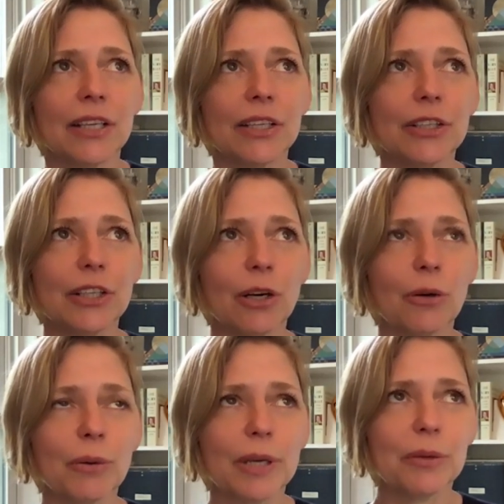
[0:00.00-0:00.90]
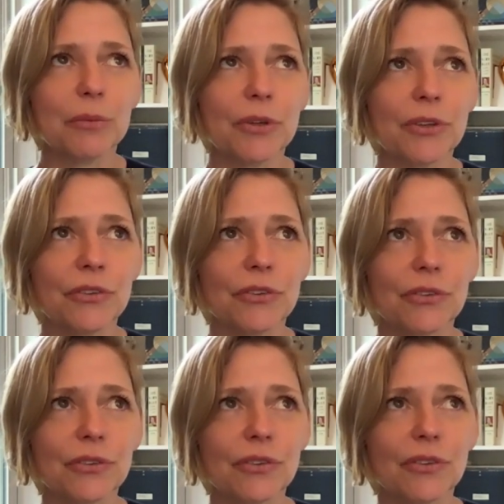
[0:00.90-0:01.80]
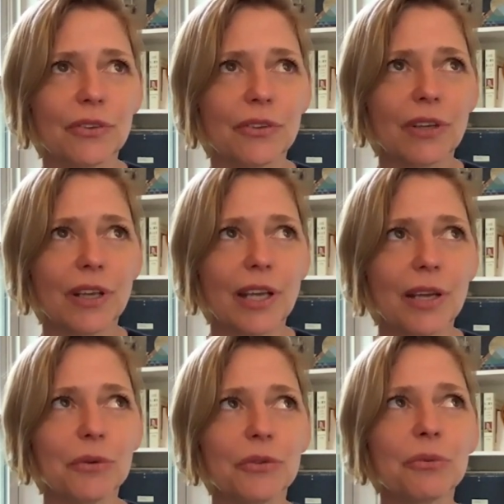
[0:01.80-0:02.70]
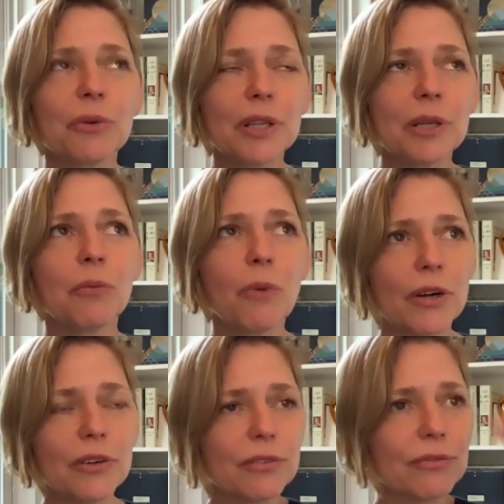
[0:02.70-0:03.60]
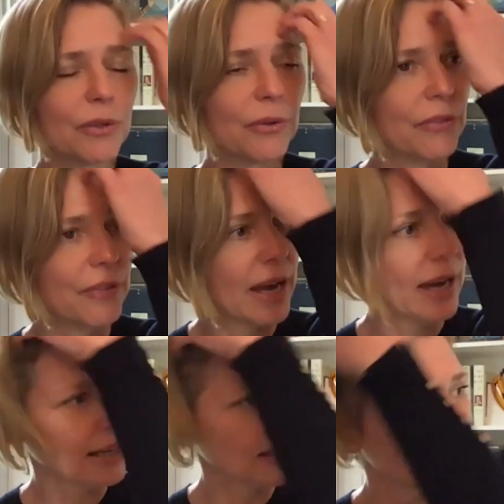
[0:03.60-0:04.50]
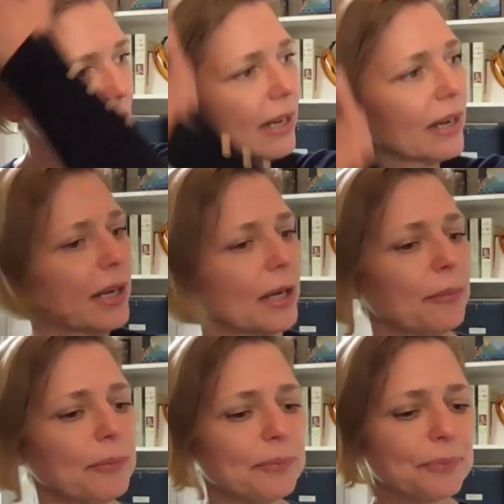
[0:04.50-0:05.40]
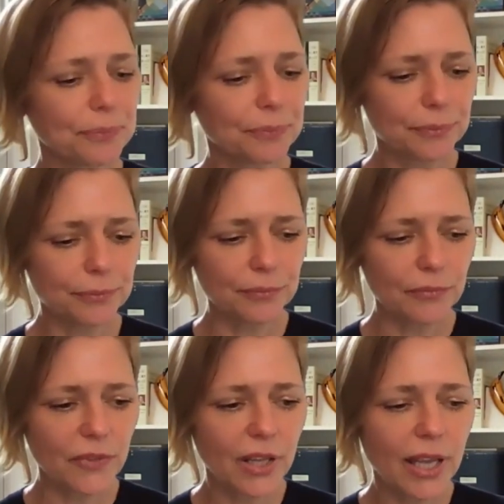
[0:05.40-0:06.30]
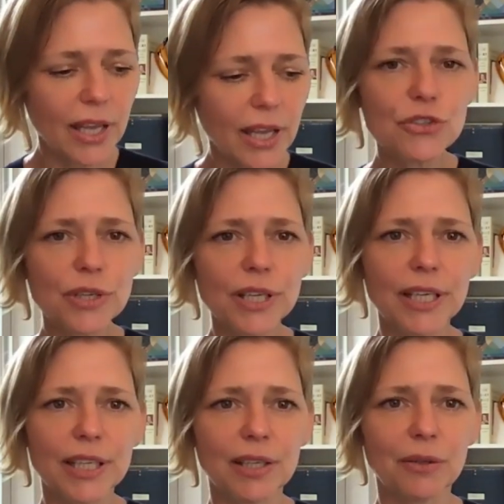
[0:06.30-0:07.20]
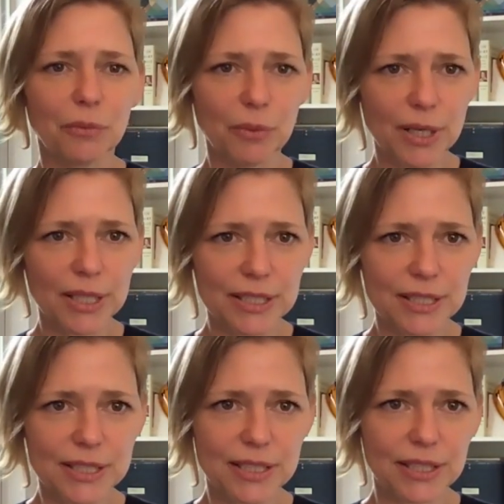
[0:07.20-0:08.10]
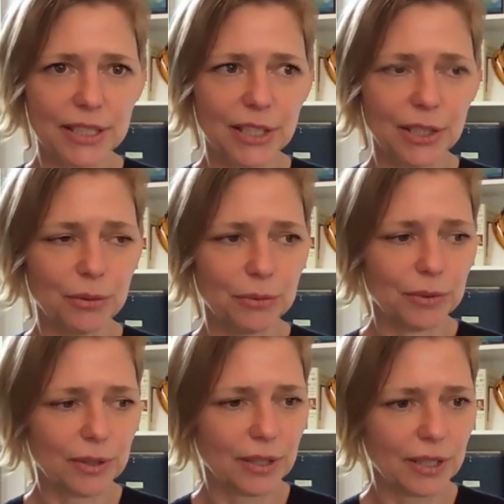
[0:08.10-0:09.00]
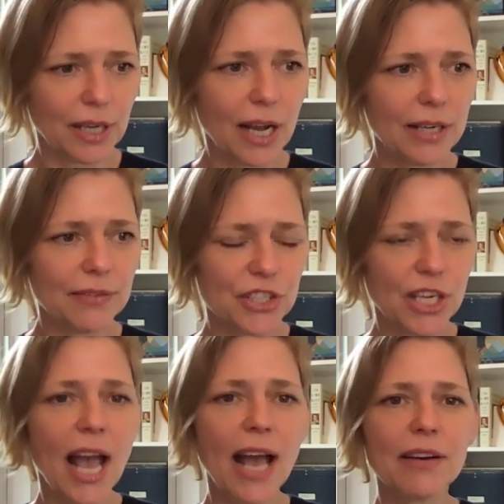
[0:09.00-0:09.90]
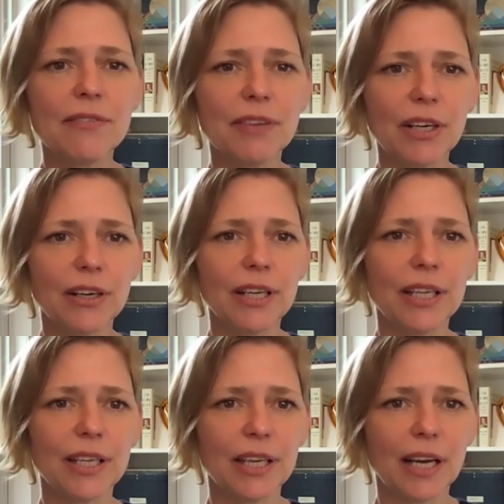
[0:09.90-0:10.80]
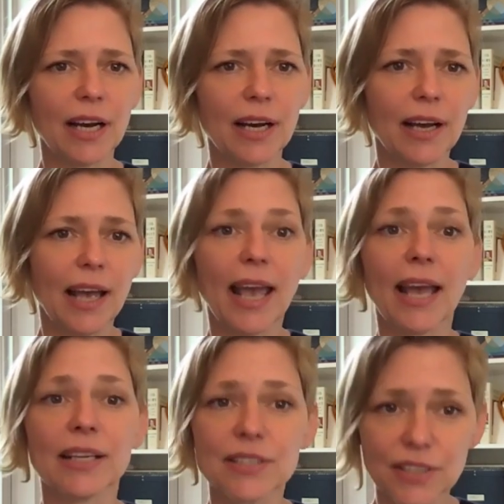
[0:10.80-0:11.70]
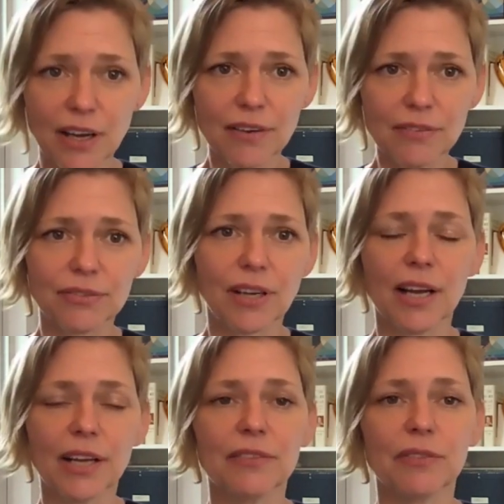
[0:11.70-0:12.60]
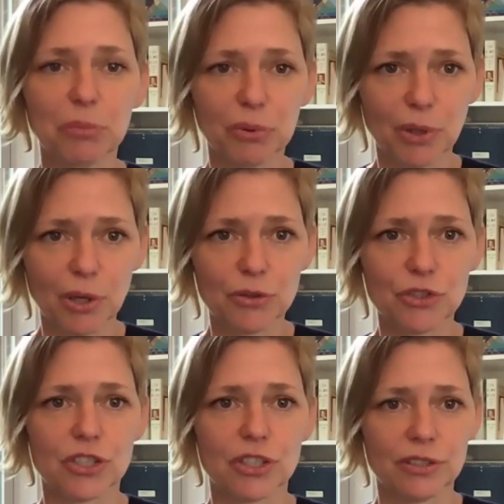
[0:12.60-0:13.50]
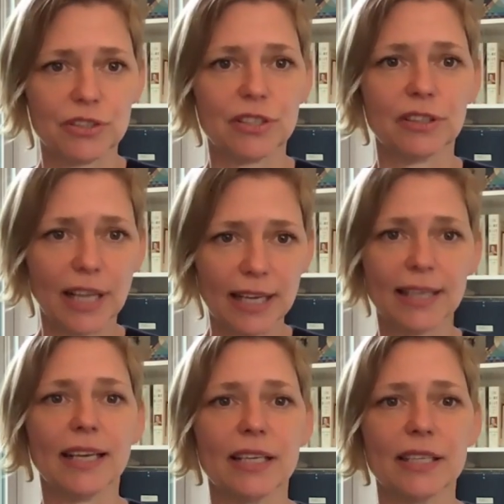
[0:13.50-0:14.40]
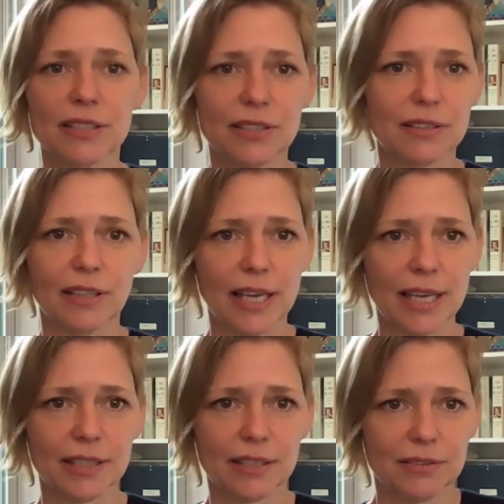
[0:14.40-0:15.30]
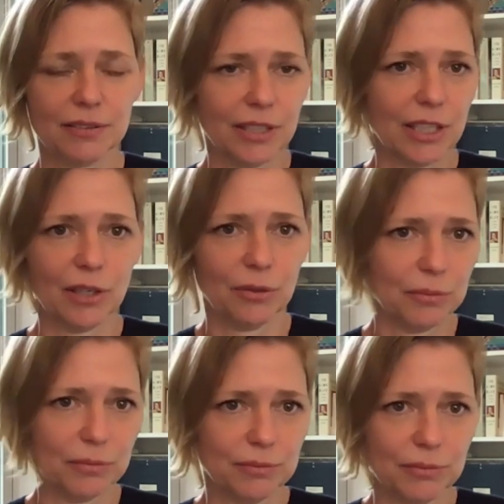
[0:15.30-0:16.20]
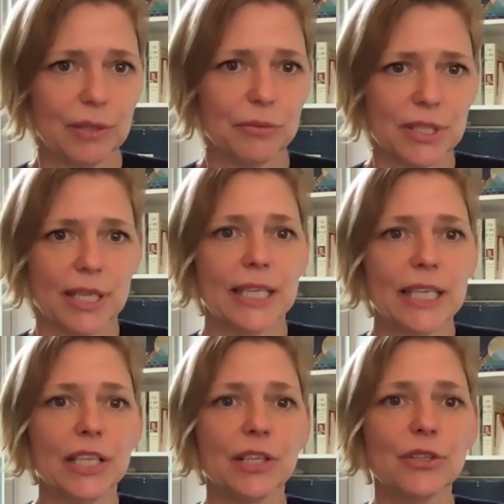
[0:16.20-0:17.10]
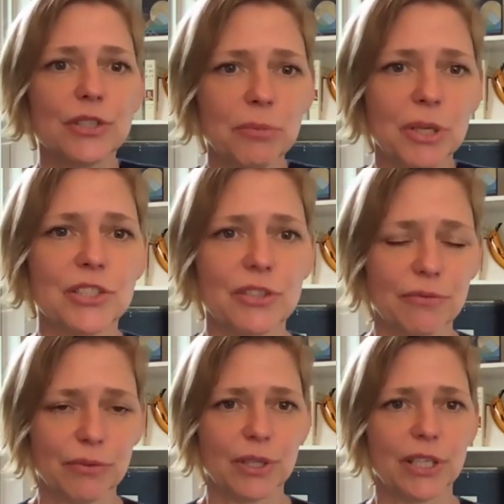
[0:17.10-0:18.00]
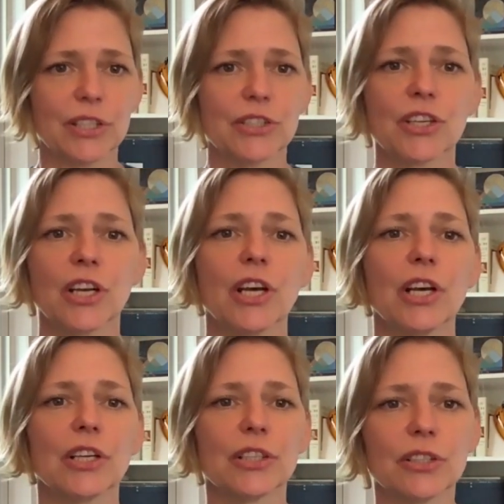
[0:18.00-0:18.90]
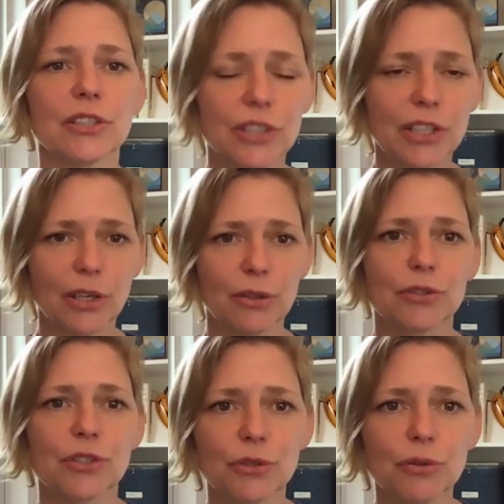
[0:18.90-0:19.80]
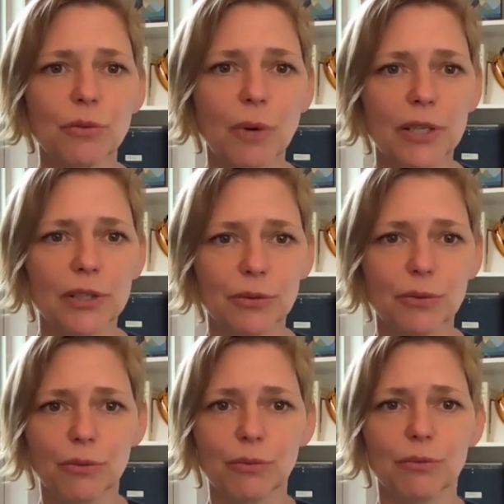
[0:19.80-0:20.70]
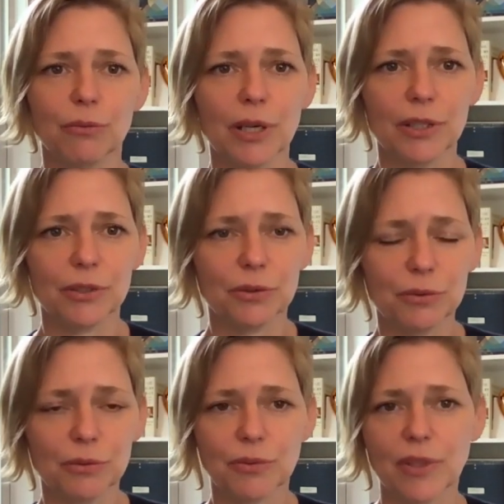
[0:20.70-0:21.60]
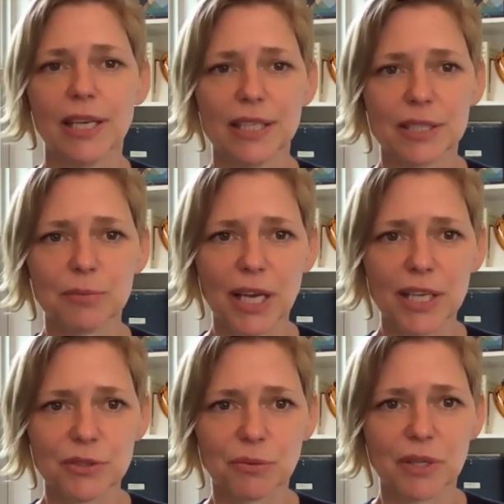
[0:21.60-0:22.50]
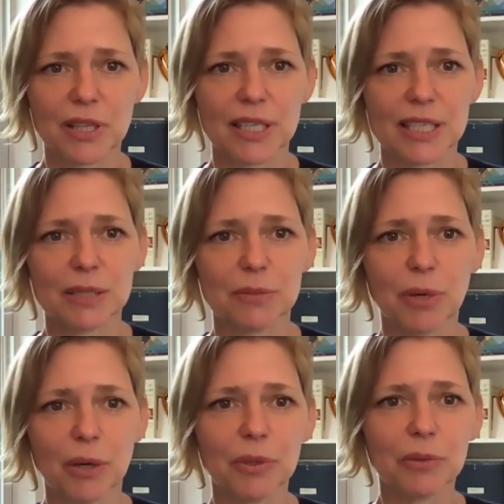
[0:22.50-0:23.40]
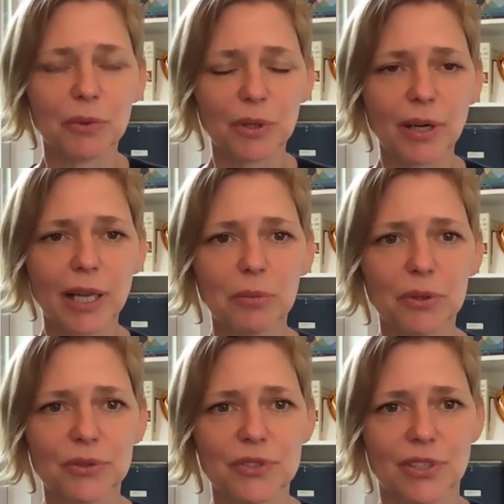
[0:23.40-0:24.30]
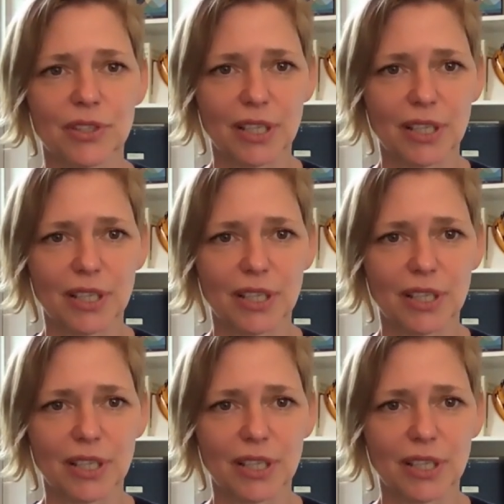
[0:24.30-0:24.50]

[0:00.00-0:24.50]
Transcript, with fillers: you know, it was it was really wonderful that um, Adria was, you know, kind of, she had a very uh, hands off kind of approach to, to letting us, like, you know, it was like, here's a bunch of footage you know do what you what you think is best with this but we were able to